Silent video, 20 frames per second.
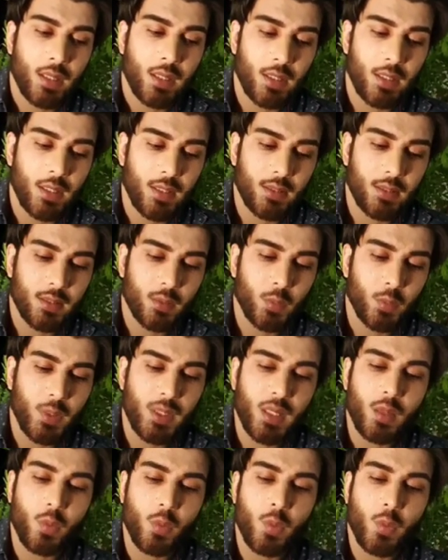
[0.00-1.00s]
And
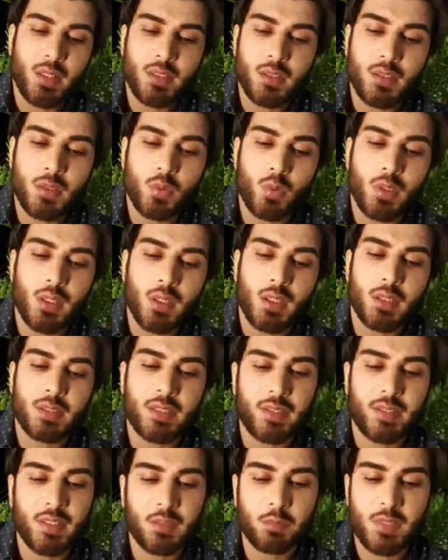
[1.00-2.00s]
when I went through her
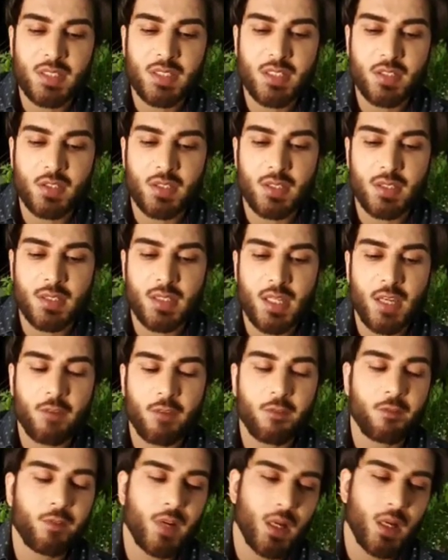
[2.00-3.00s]
direct messages, I
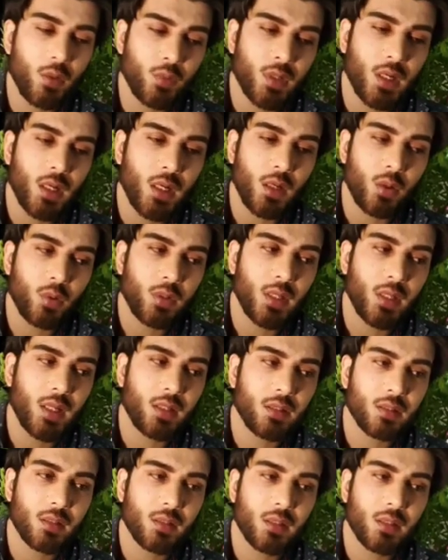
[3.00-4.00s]
found out that